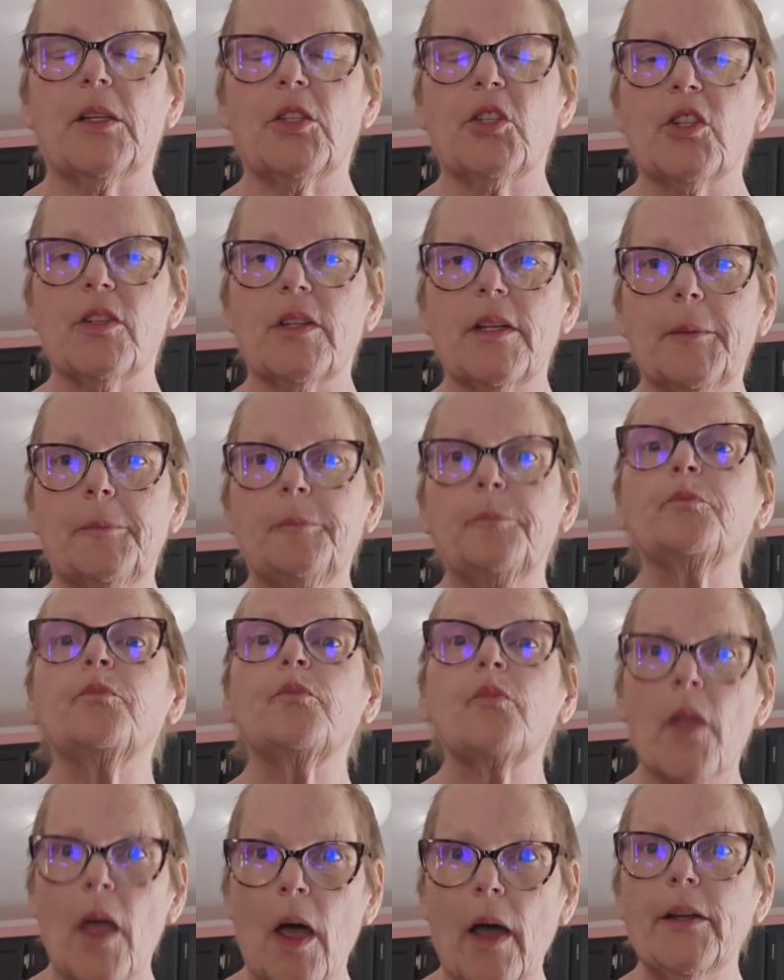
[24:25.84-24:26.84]
mentions it,
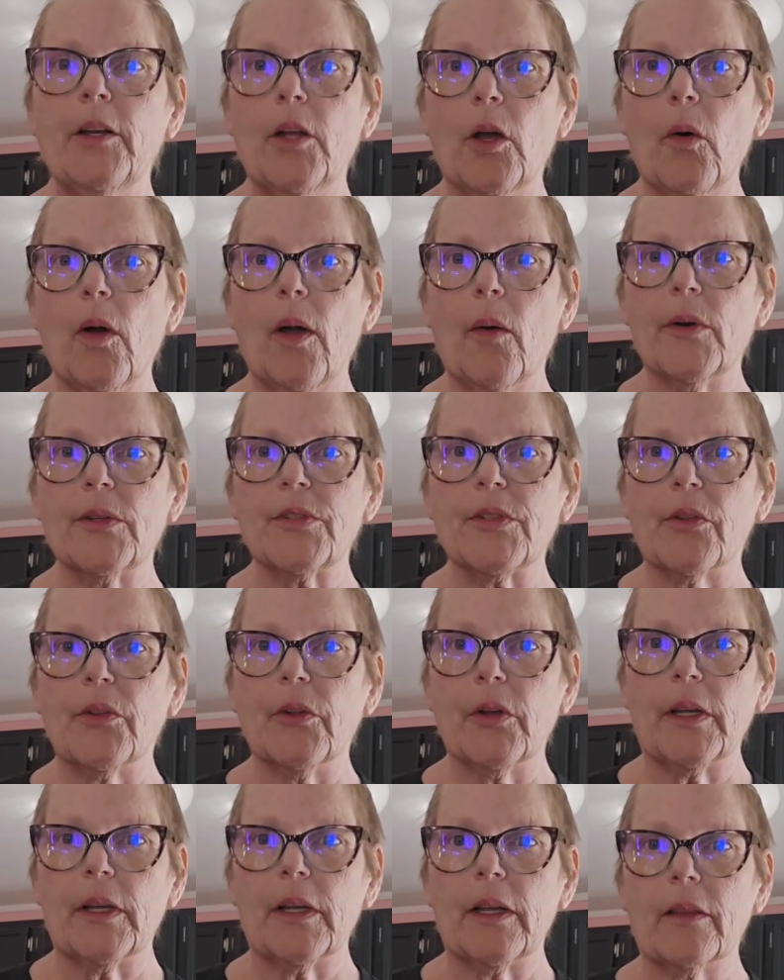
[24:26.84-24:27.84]
I know I wasn't
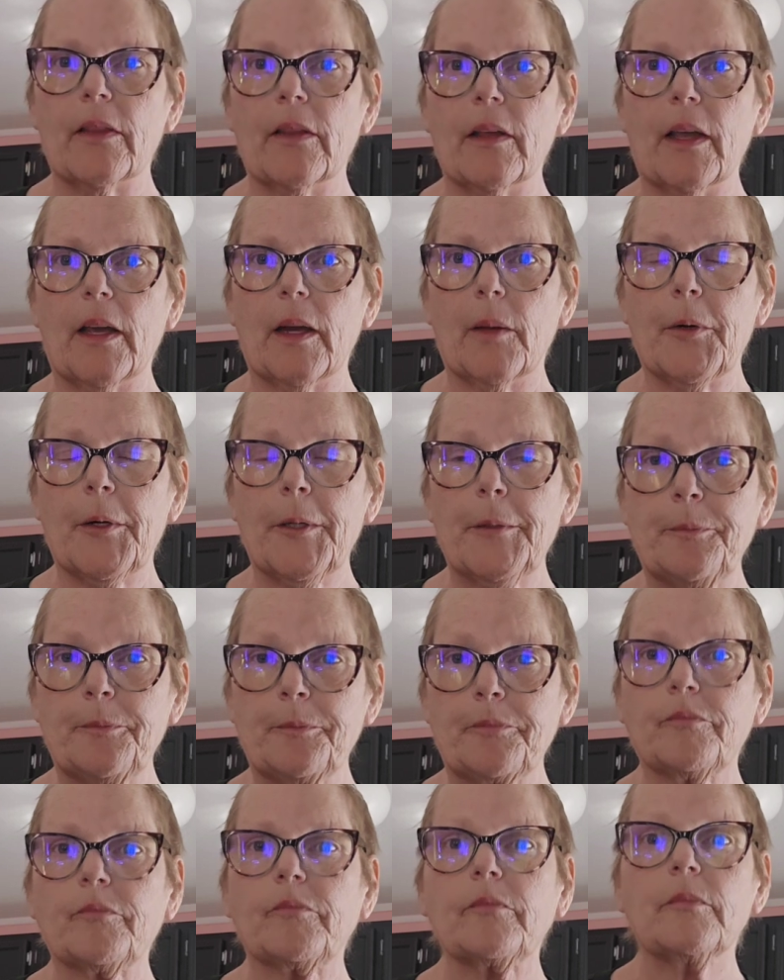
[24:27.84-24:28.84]
looking at the camera
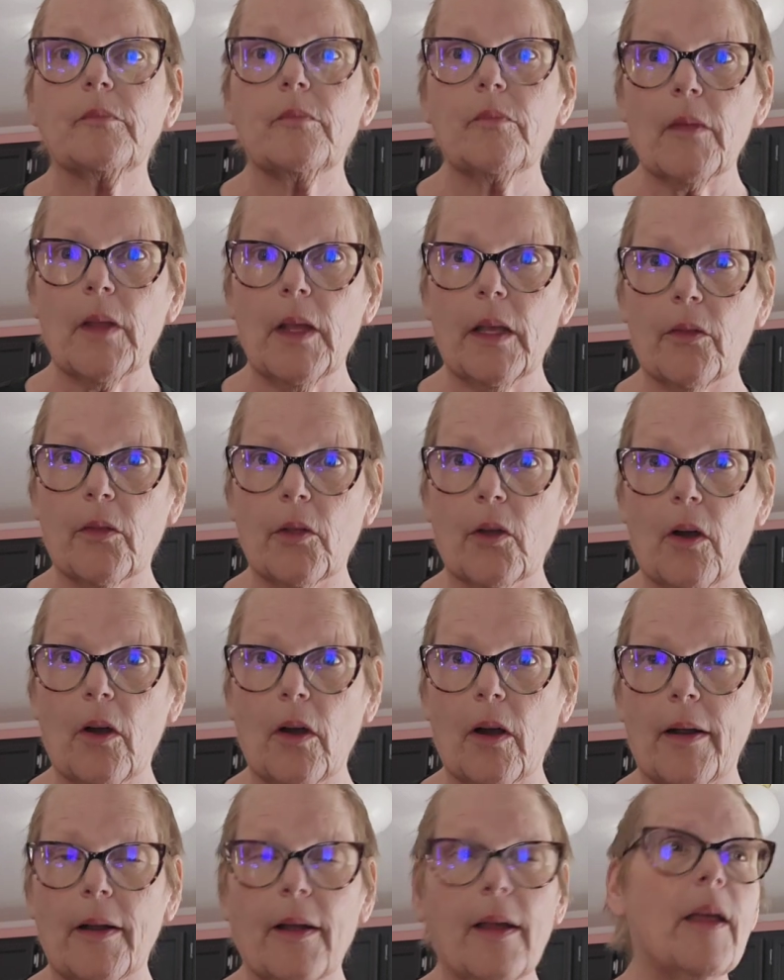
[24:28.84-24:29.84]
in the
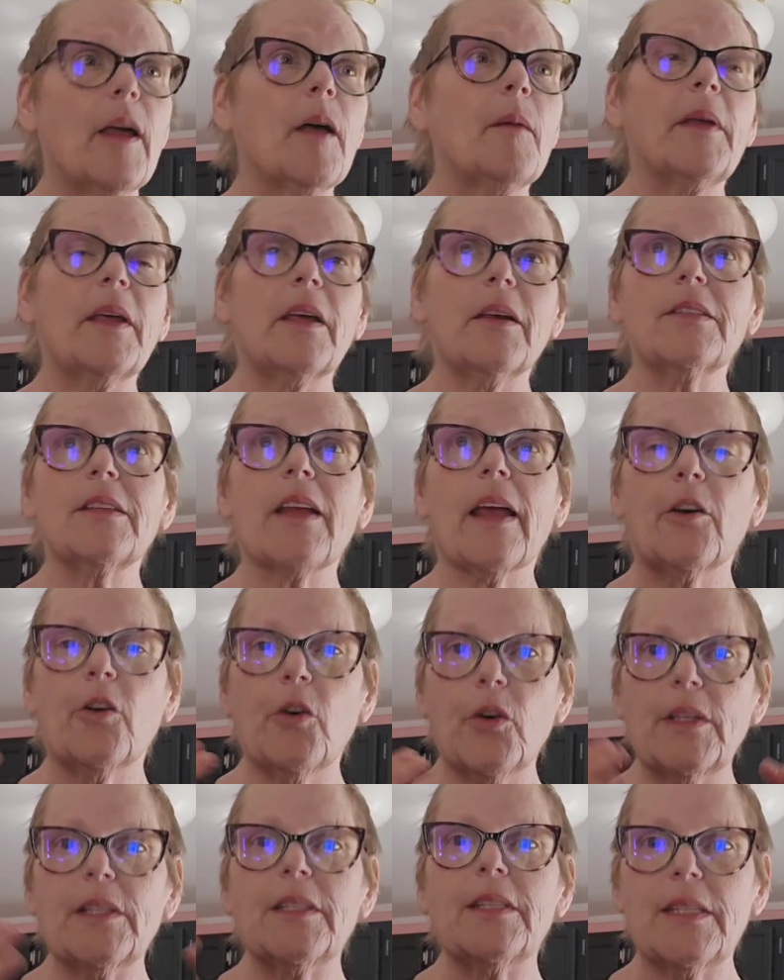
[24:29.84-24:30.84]
car because I
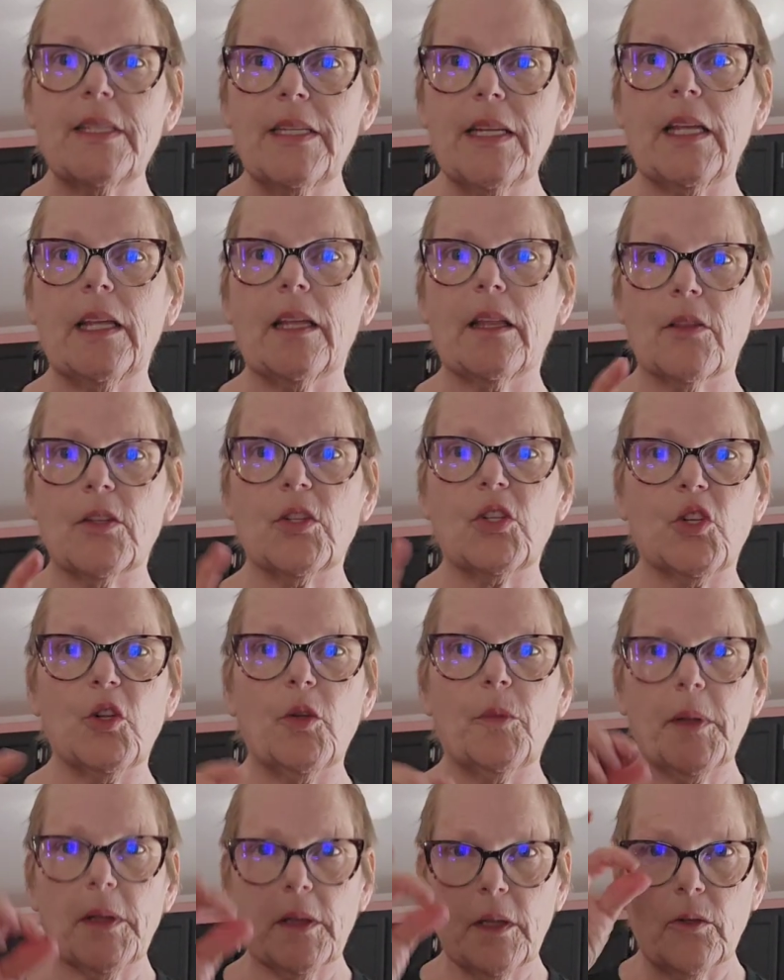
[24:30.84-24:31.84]
couldn't see the
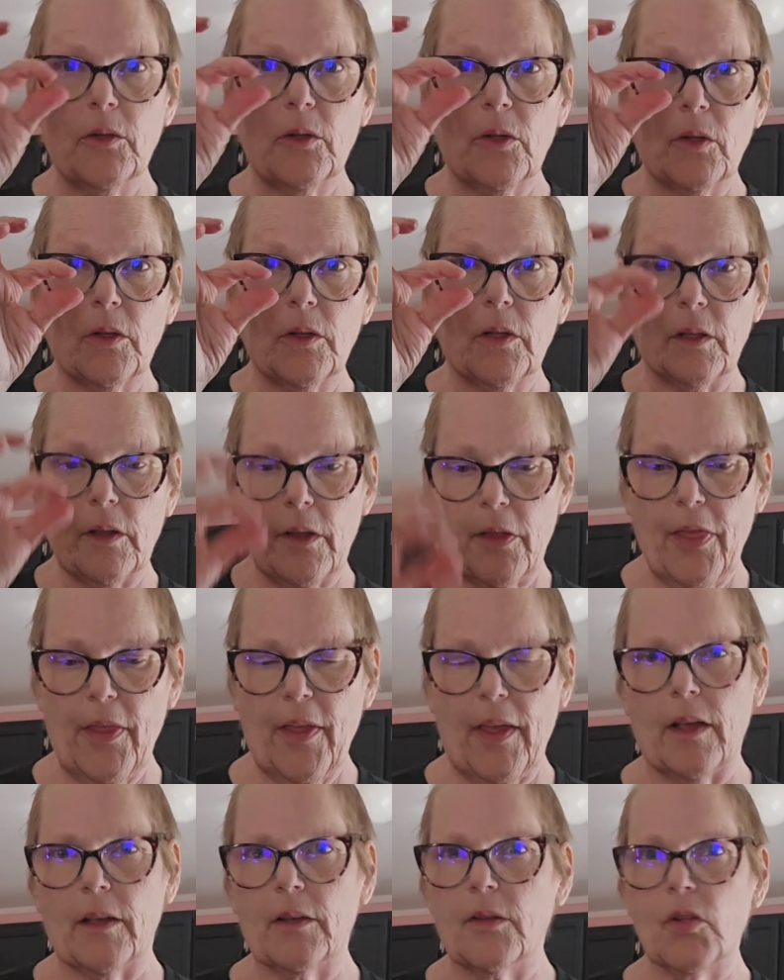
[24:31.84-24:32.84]
stupid little
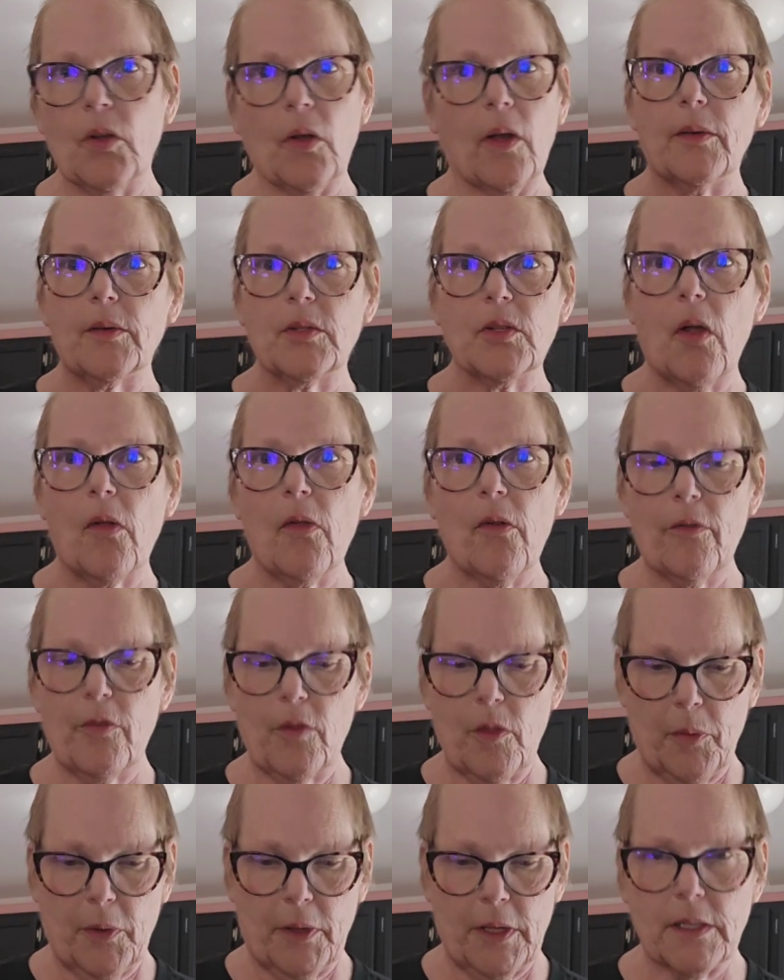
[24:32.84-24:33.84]
thing. So I was all
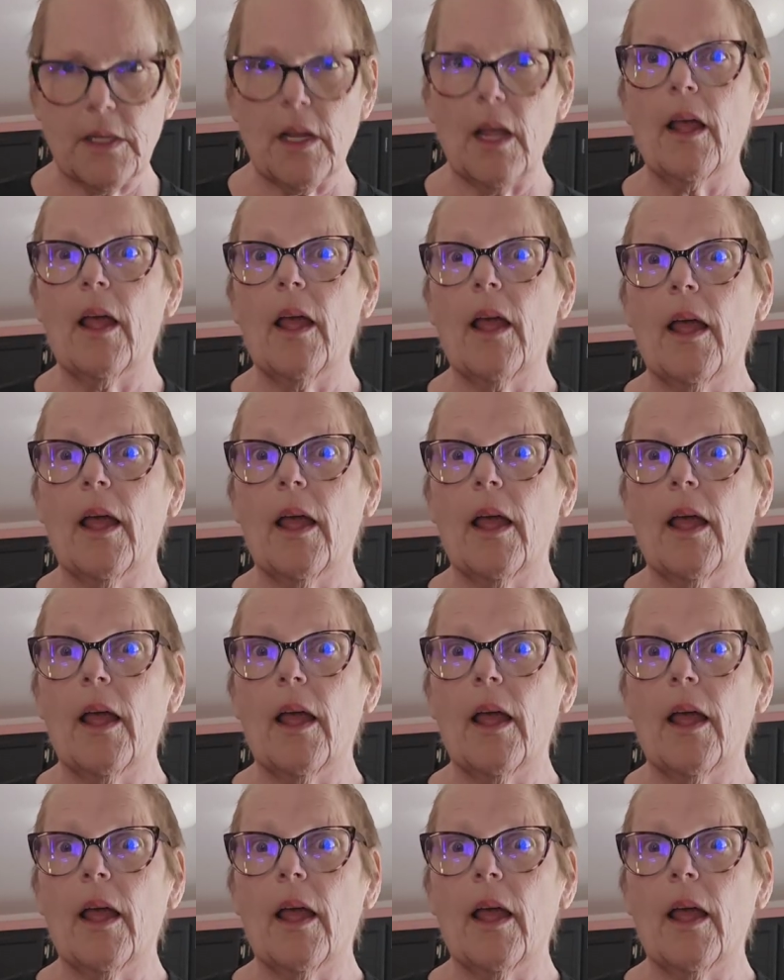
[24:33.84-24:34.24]
over the place.